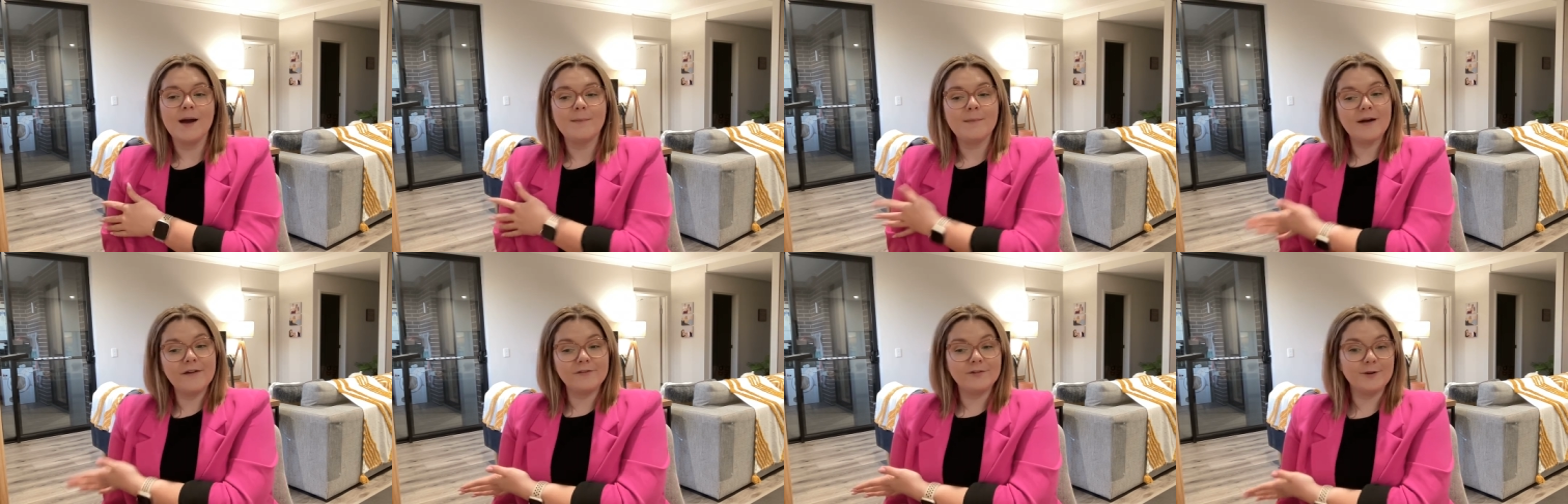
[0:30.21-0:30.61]

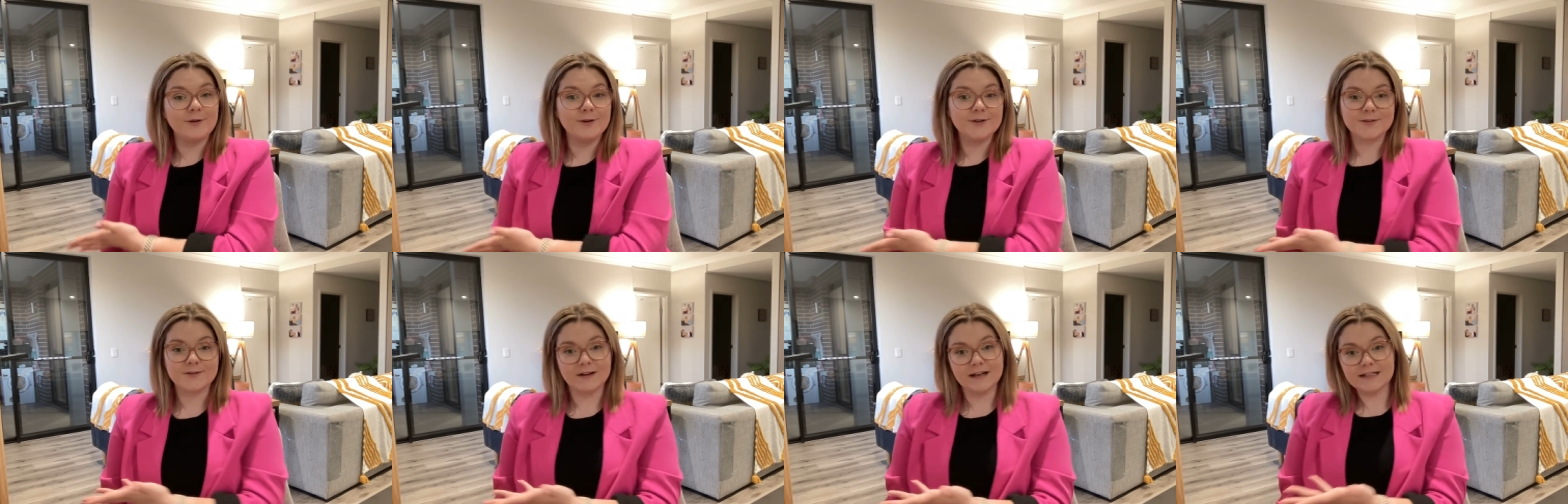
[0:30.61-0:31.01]
my
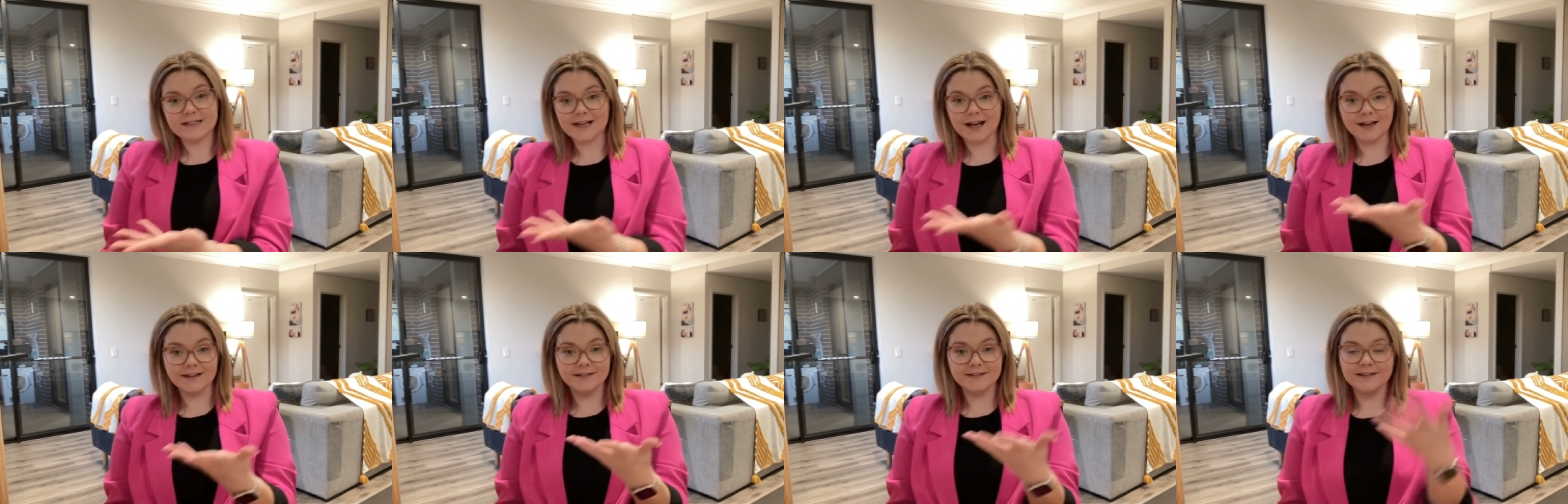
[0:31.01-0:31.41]
floor is
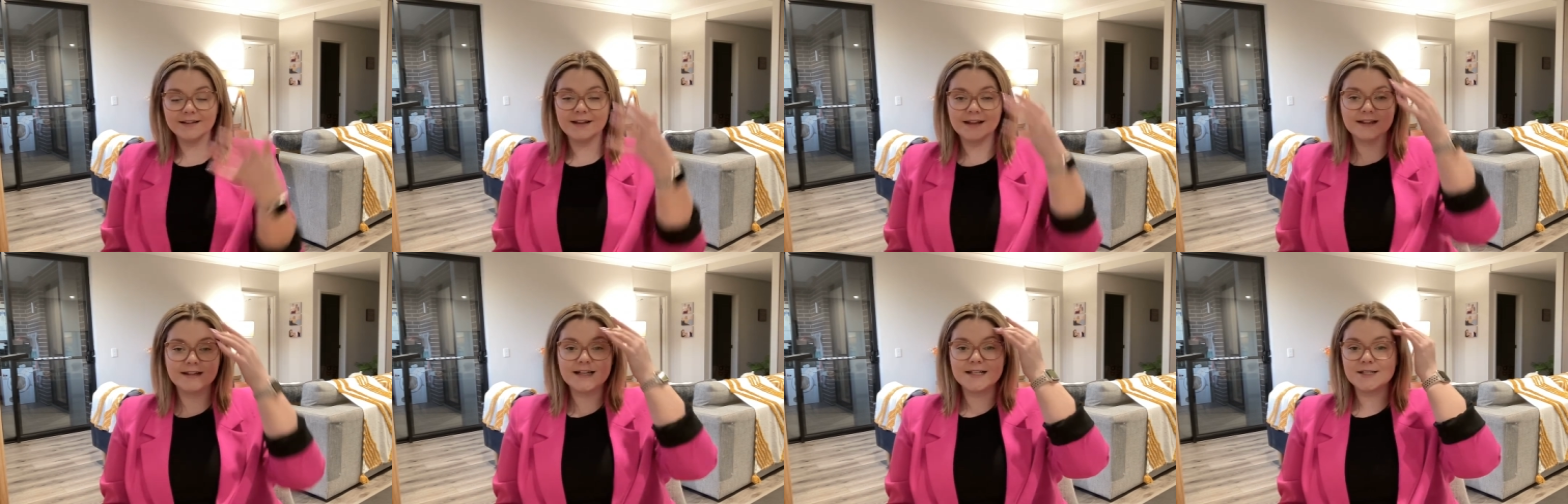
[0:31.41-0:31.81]
redone.
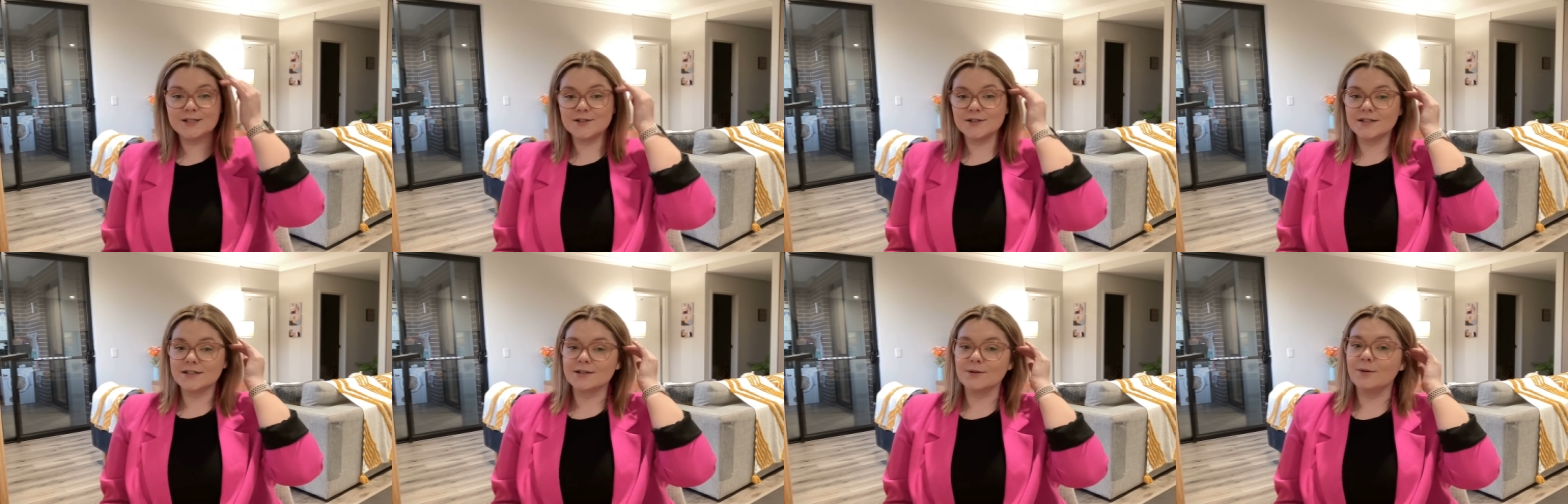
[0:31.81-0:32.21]
This
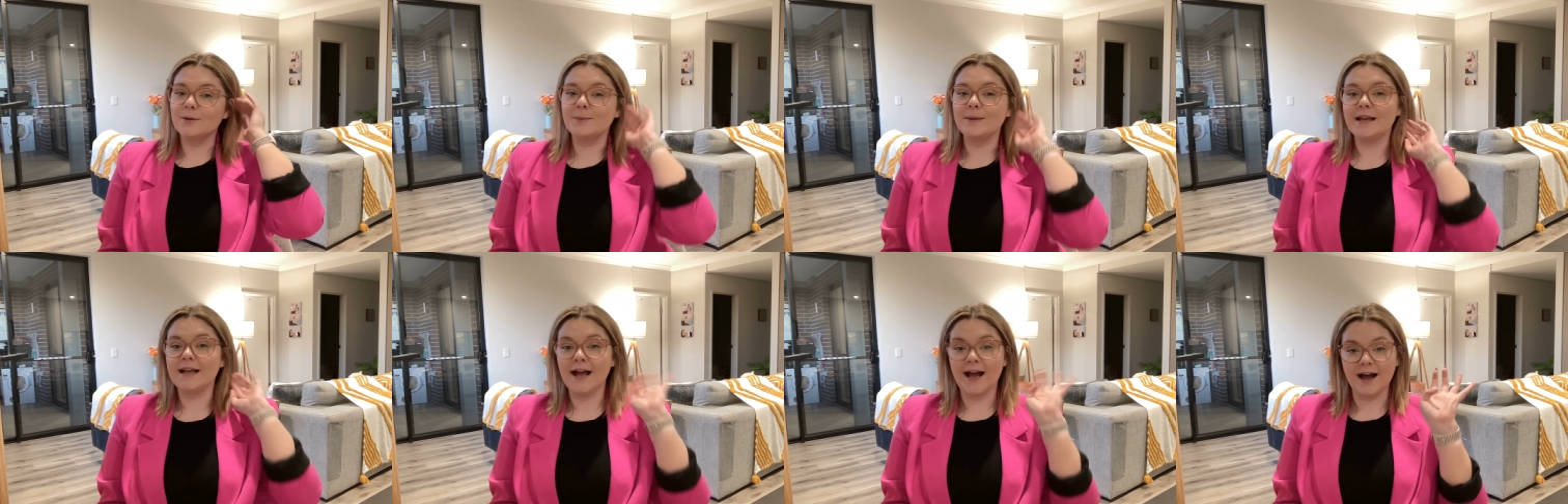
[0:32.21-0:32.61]
used to all
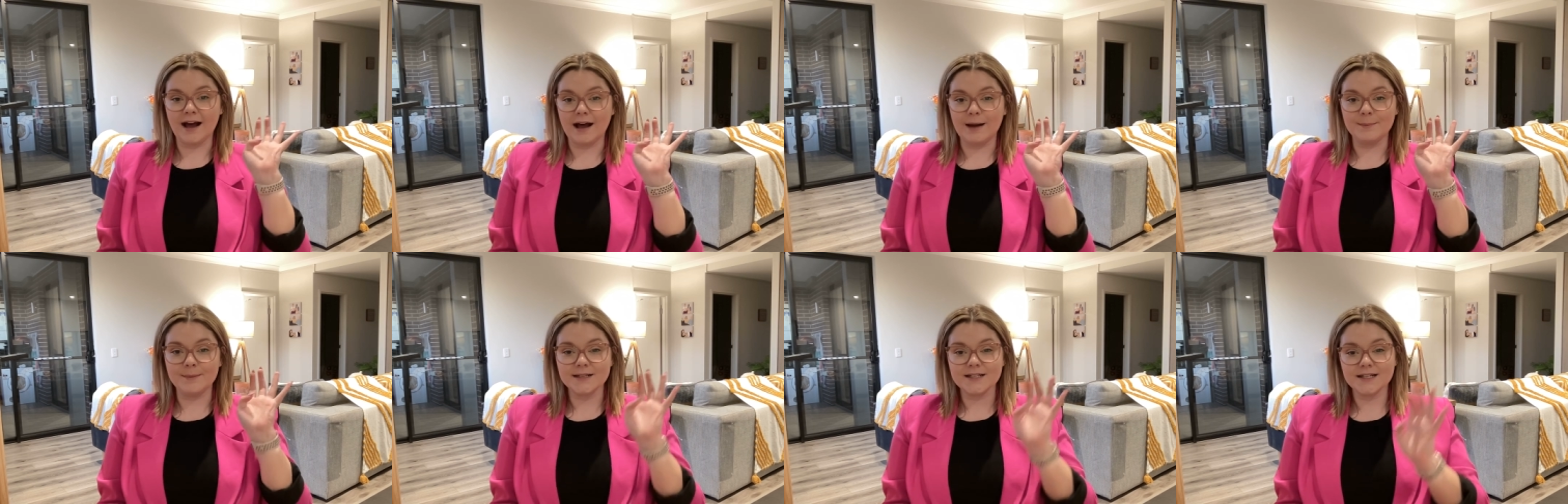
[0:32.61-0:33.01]
be
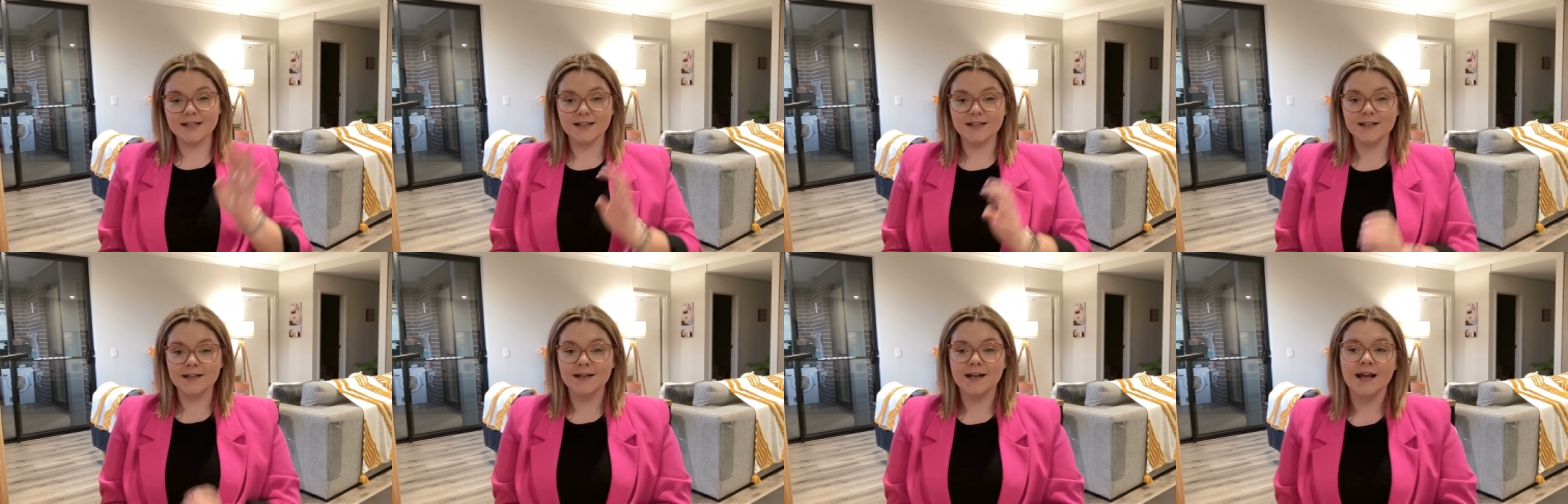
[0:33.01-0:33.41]
carpeted.